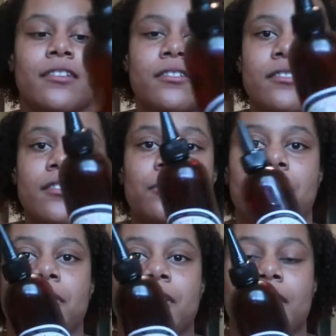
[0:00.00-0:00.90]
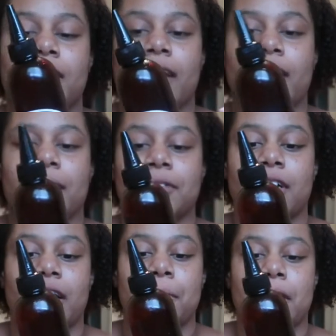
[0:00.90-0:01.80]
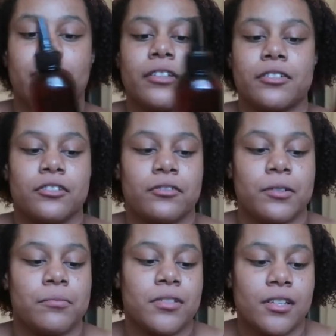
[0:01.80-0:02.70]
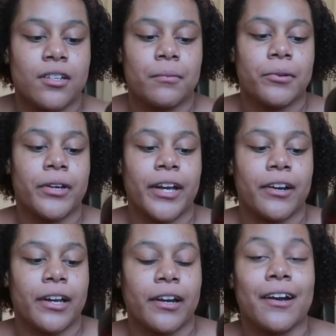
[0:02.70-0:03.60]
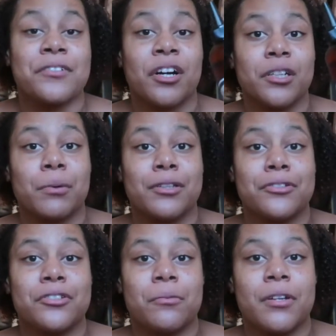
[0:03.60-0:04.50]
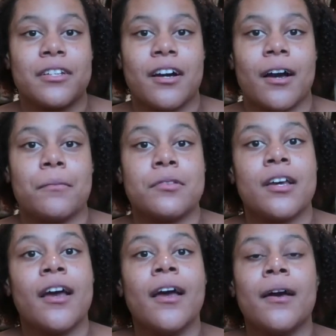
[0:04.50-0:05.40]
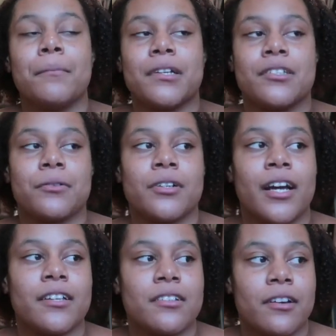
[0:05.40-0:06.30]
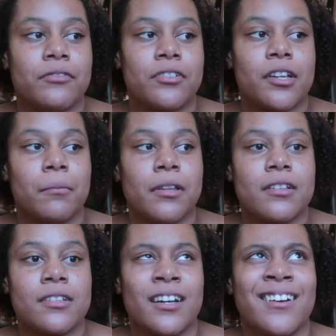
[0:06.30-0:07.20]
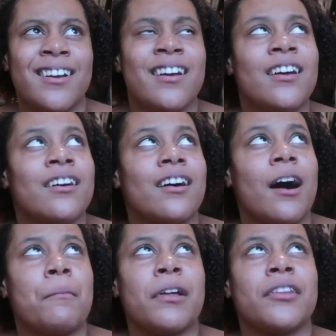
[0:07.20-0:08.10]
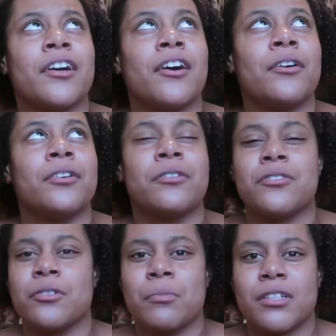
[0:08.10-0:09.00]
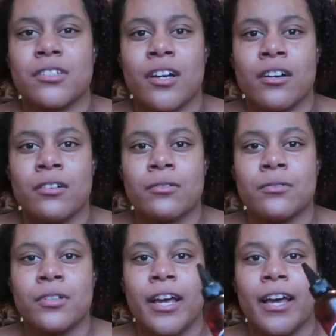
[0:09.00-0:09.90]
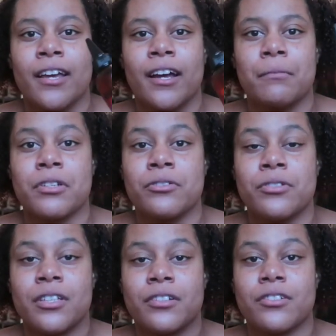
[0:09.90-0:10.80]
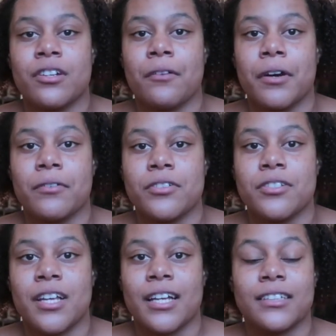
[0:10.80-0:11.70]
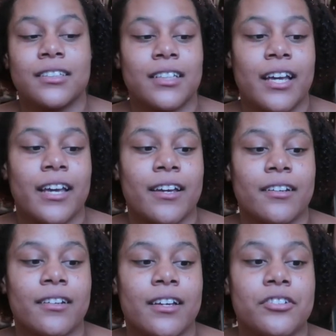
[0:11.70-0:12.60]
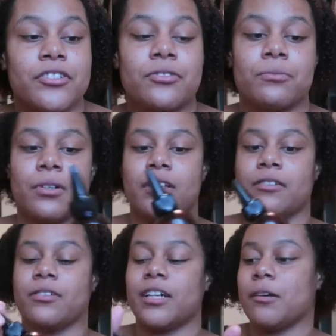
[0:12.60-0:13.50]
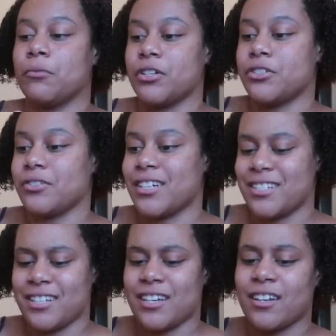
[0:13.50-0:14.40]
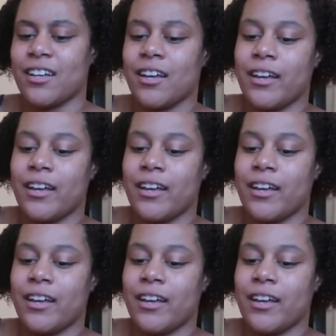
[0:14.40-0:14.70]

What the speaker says: this is the oil, the thing I was talking about. This is from CW hair care. I've talked about this so many times because they were nice enough to send me this like a month ago, no, 2 months ago, and I've been using their stuff ever since. And it's just really freaking moisturizing,